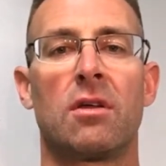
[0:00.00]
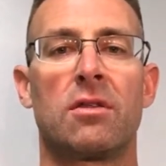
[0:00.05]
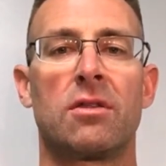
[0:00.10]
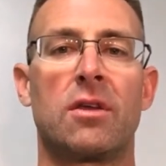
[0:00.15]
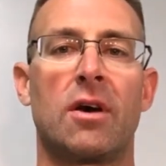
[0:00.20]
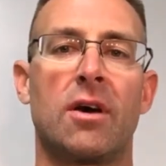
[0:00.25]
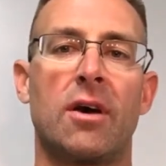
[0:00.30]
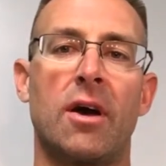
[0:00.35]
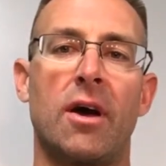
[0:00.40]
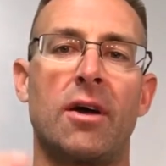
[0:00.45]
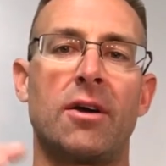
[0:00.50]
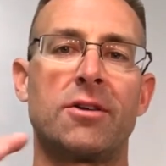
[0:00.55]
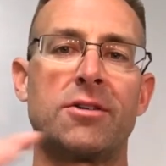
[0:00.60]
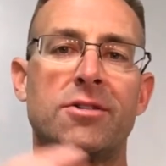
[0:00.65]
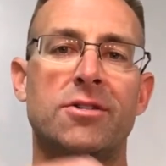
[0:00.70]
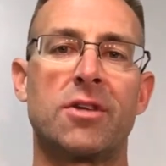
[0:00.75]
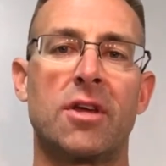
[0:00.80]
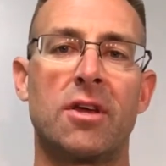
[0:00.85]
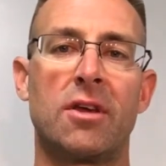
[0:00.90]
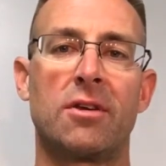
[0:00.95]
the higher
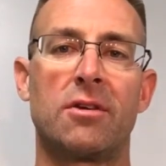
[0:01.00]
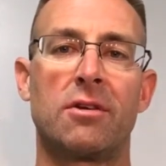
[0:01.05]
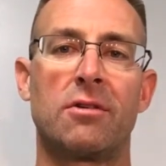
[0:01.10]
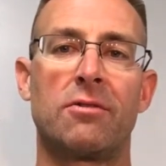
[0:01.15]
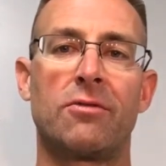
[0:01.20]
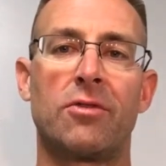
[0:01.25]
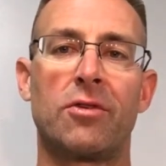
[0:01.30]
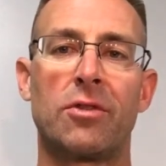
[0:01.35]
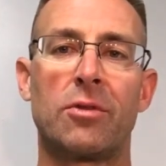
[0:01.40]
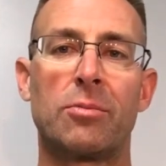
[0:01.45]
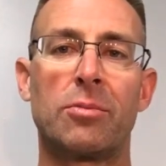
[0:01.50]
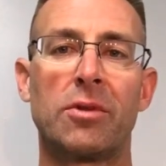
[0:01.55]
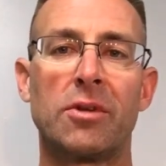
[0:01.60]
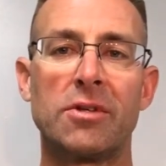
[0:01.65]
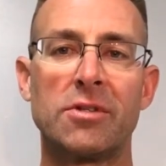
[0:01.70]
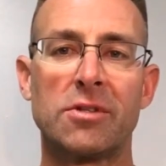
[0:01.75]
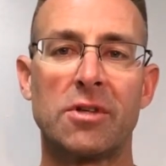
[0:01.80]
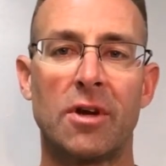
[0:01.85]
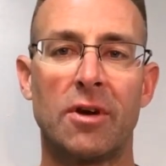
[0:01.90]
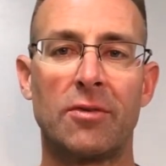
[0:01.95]
standard for the
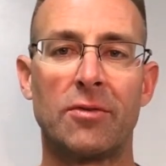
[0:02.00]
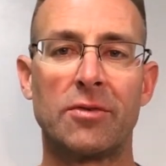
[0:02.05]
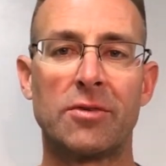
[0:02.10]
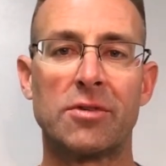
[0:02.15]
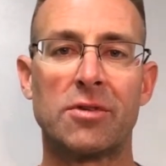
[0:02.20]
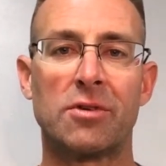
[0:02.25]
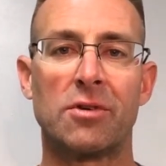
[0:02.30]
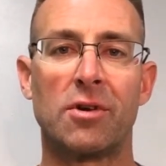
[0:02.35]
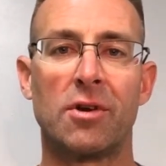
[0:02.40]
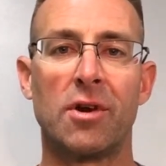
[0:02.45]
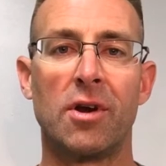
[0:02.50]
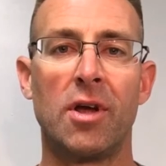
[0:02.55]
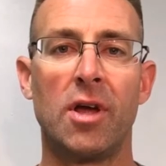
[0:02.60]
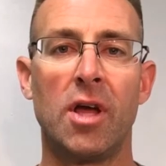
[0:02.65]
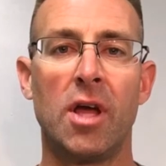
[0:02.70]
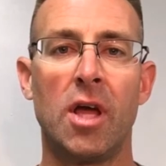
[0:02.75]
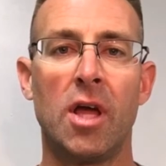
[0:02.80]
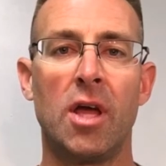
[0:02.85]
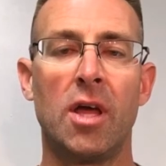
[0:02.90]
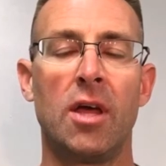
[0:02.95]
police officer
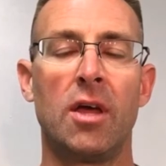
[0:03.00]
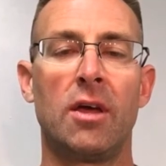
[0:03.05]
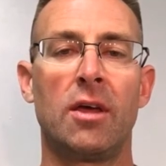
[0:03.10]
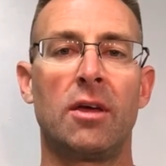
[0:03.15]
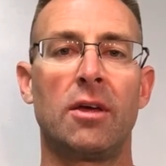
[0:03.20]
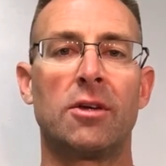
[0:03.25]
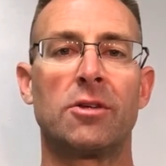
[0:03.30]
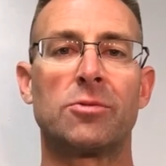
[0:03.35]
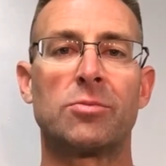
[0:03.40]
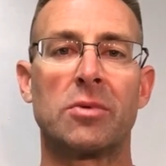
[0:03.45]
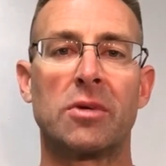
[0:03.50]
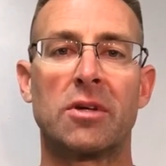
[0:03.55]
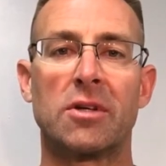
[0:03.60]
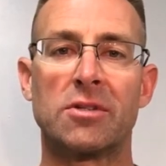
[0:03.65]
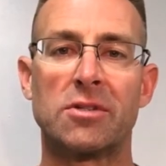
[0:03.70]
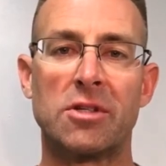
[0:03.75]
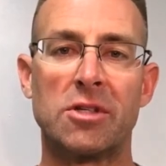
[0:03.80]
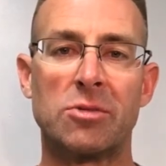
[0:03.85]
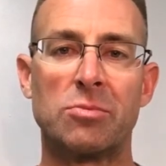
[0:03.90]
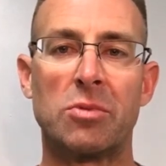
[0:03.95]
is
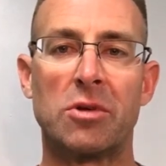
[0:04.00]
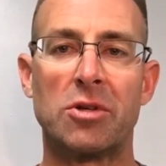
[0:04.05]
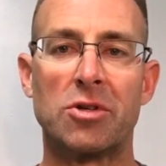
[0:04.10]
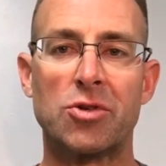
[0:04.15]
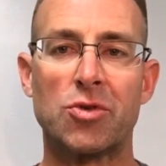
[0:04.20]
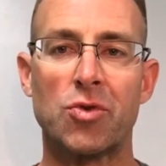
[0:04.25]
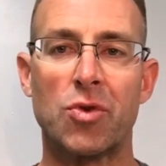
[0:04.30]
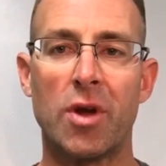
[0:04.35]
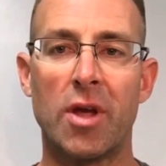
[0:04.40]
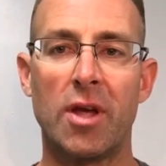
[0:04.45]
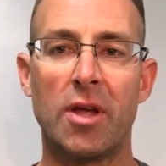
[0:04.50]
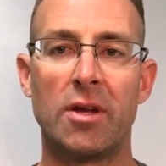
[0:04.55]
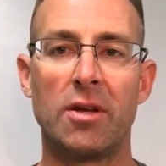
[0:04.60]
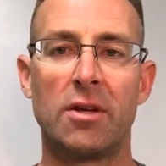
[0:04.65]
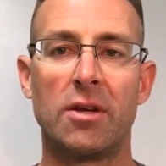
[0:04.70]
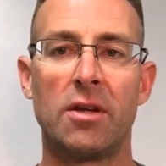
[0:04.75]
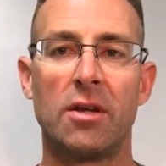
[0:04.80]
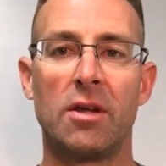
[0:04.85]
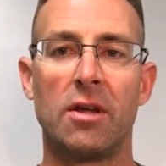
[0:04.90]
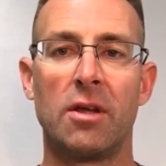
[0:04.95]
because he's been trained